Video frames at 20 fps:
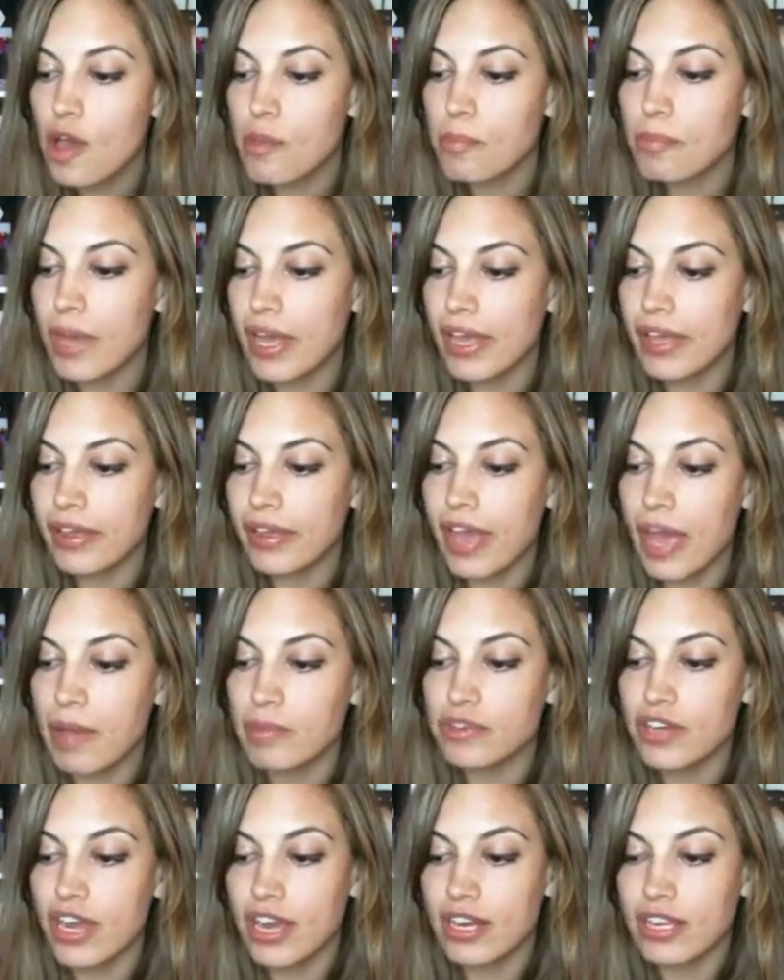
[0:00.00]
But
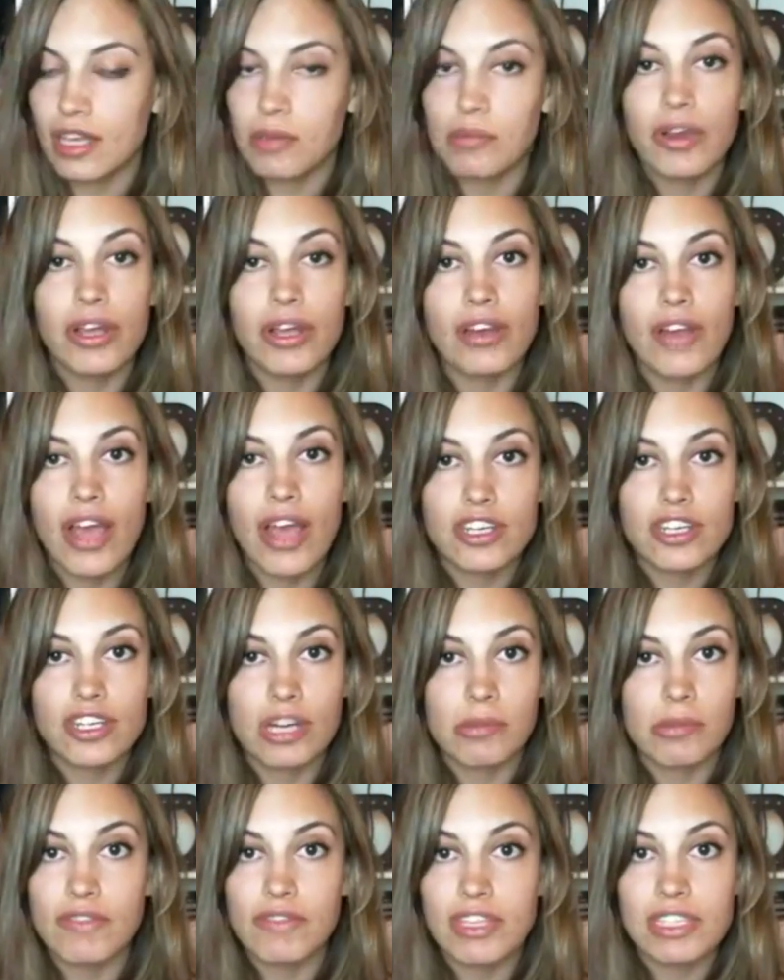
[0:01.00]
I'm trying to get more
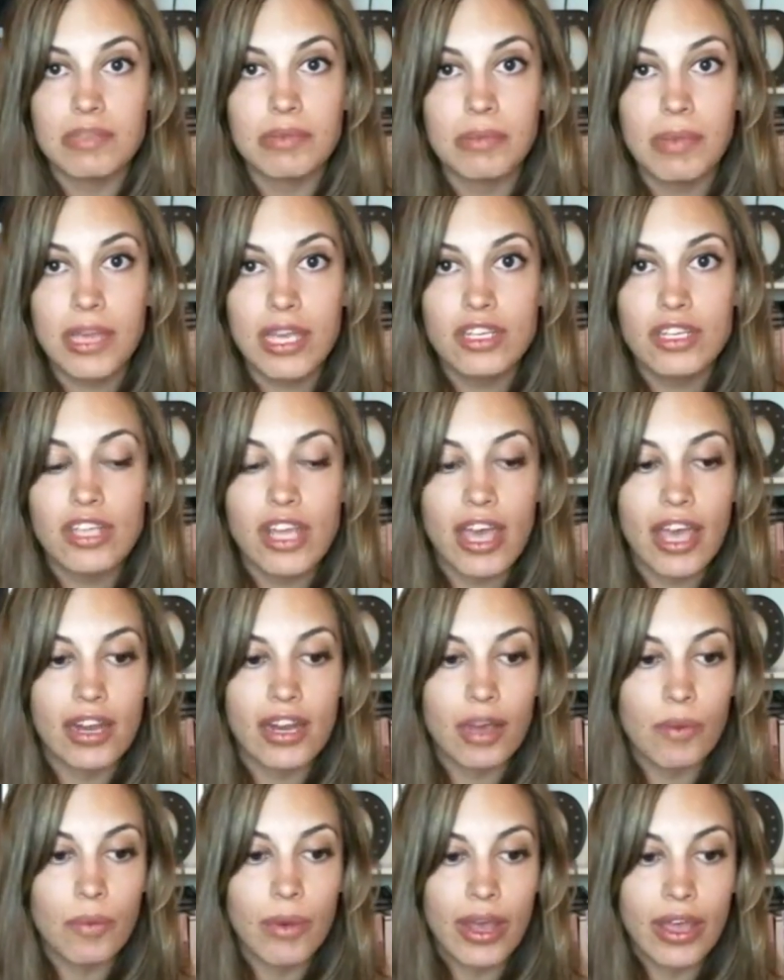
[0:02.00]
interaction on my Facebook page, and
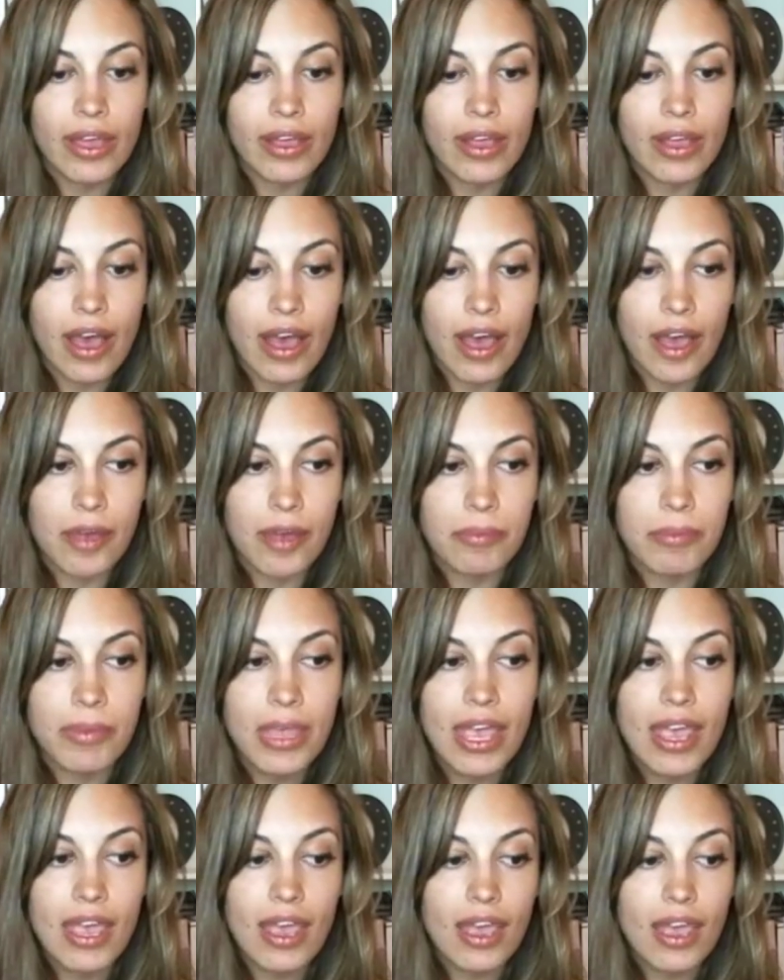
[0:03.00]
I want
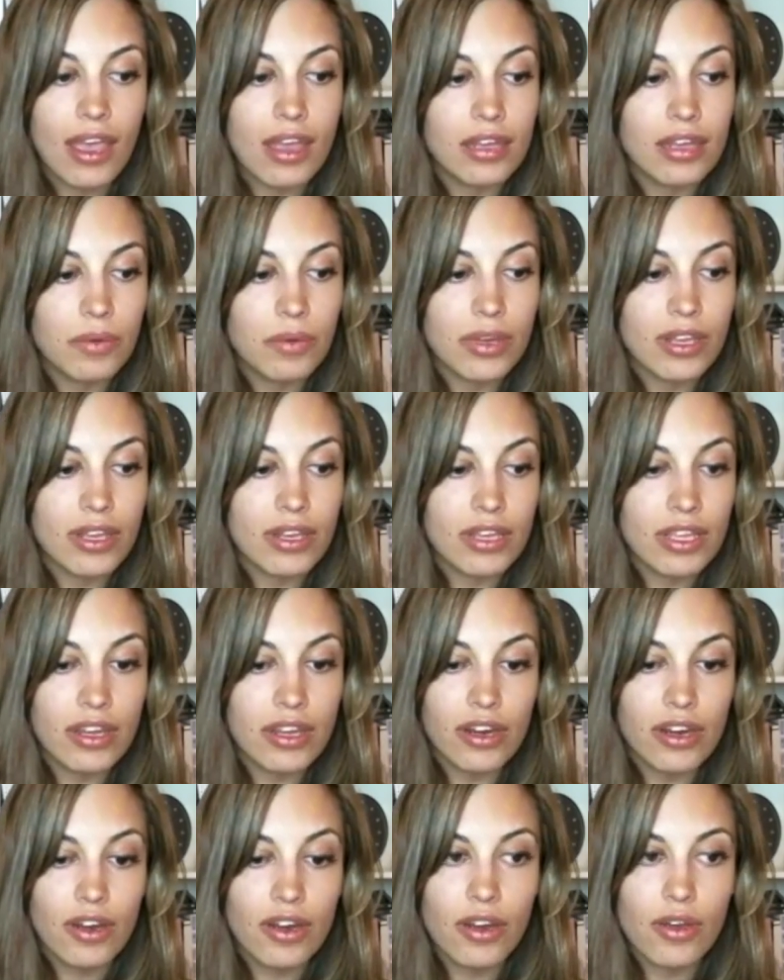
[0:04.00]
anyone
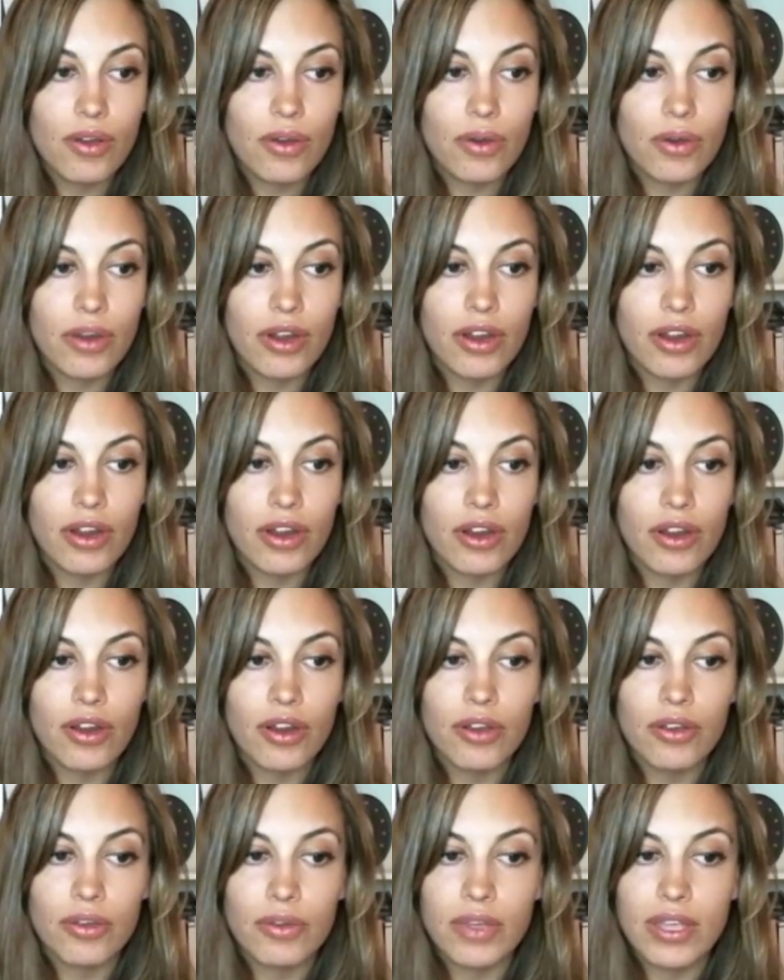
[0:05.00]
here
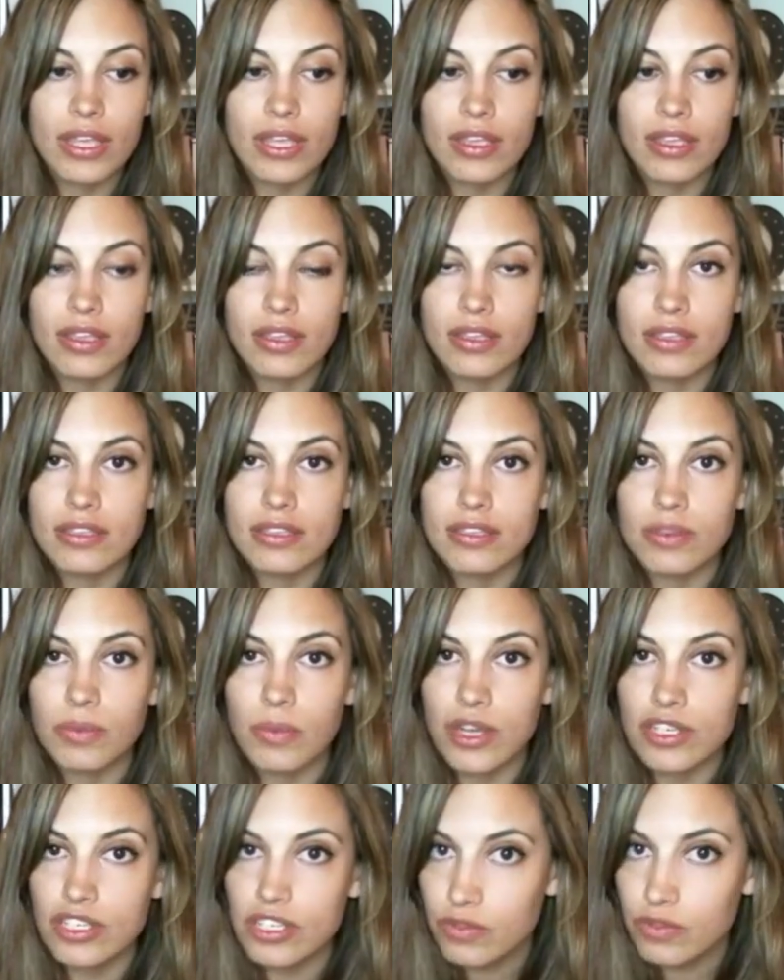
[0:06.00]
or who is
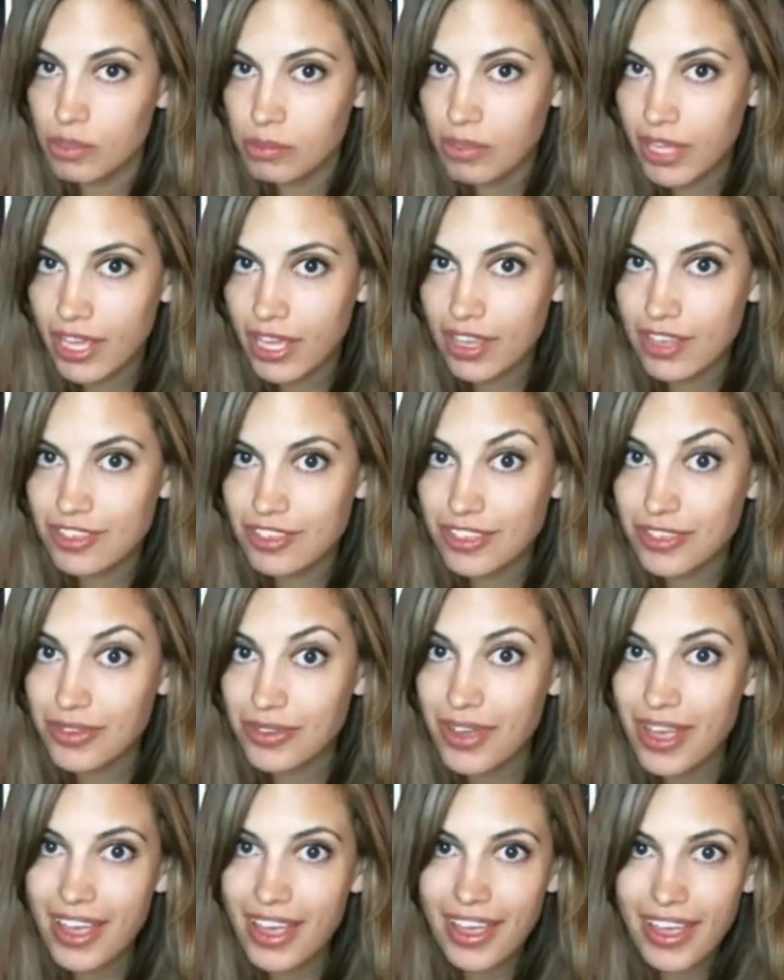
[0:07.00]
watching the replay
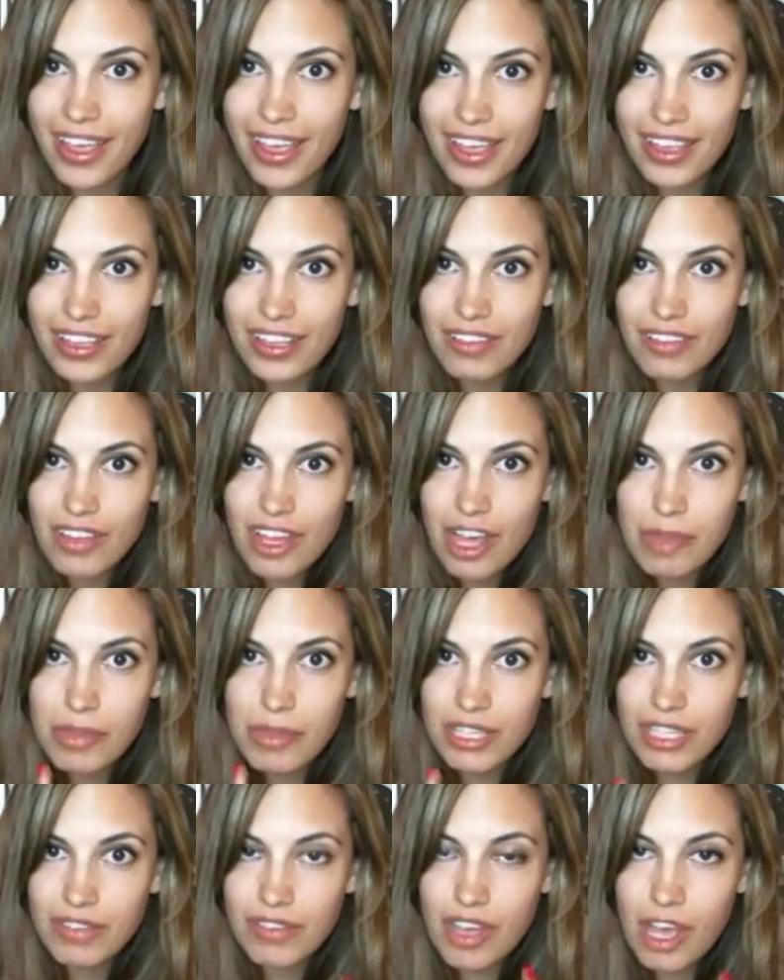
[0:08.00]
to leave a
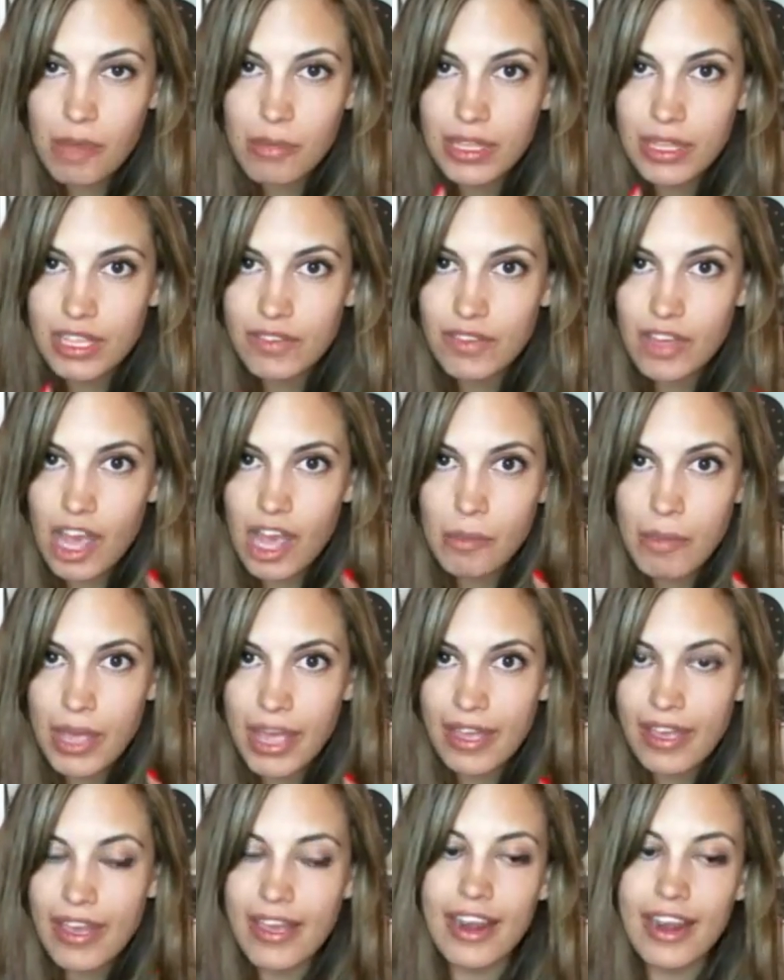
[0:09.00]

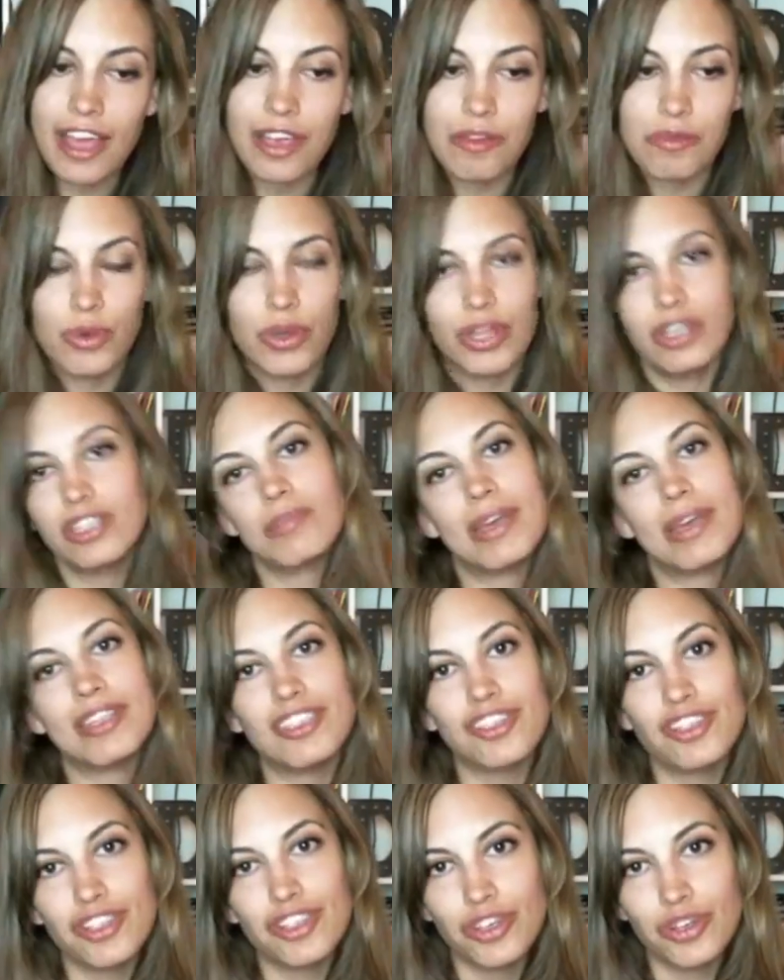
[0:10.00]
comment, and I am going to
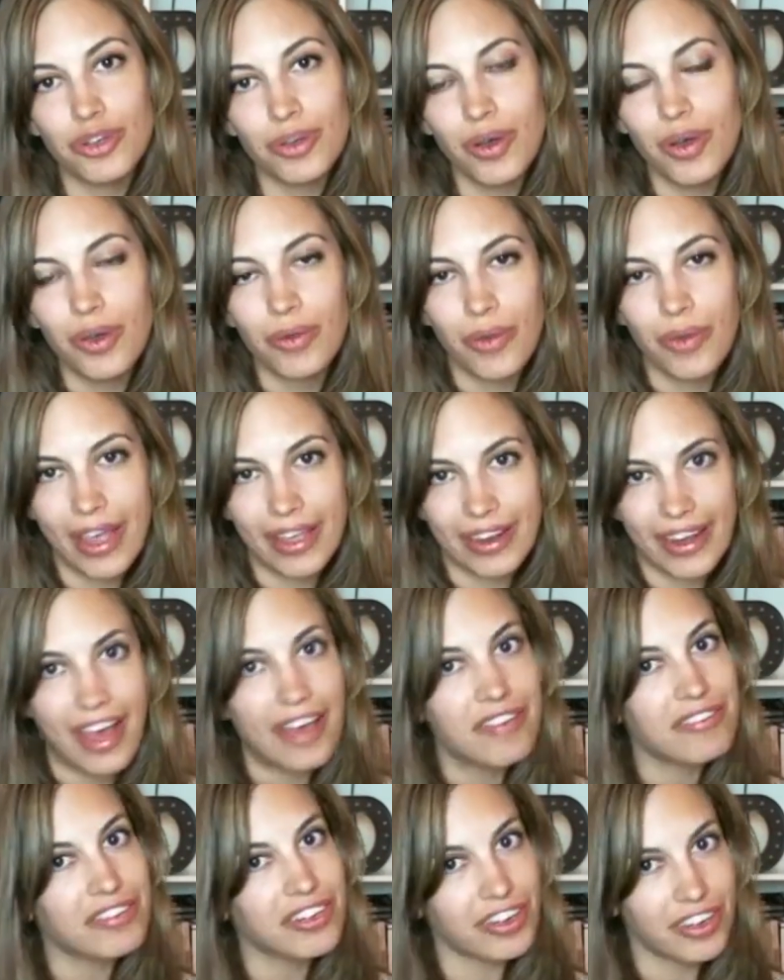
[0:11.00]
message you right
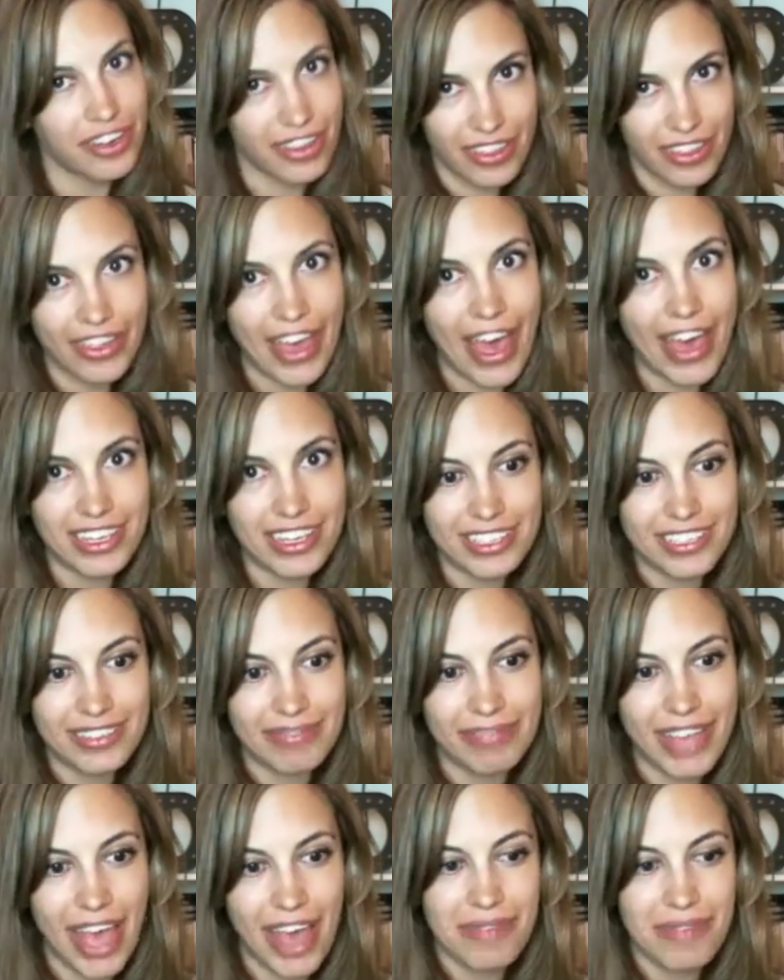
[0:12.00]
after that.
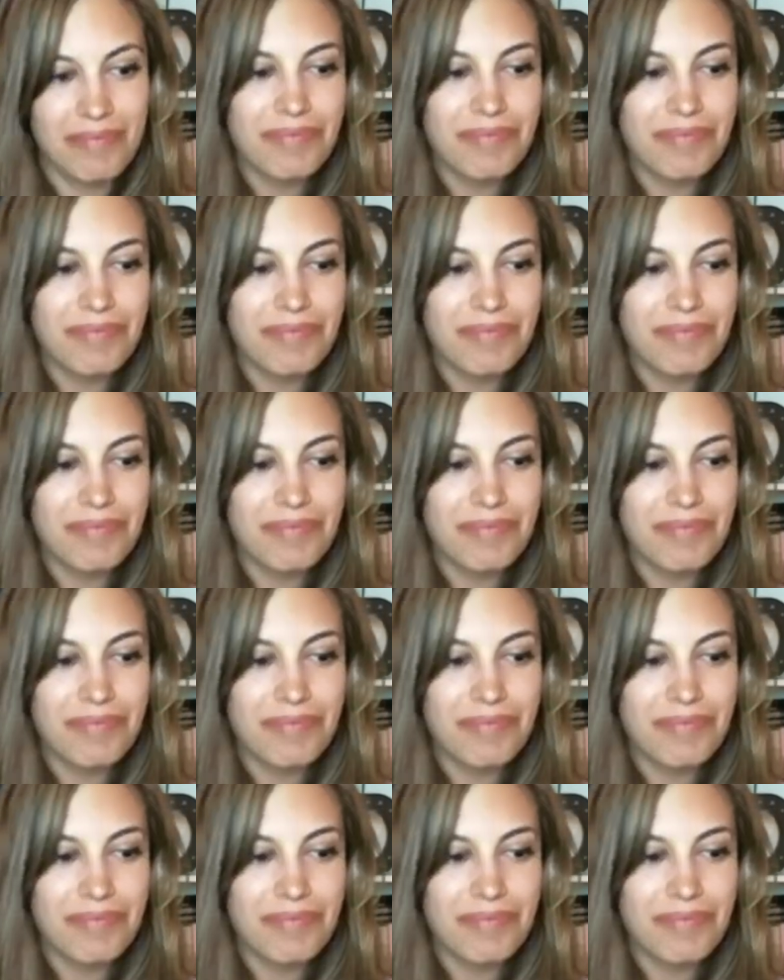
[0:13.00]
Yeah.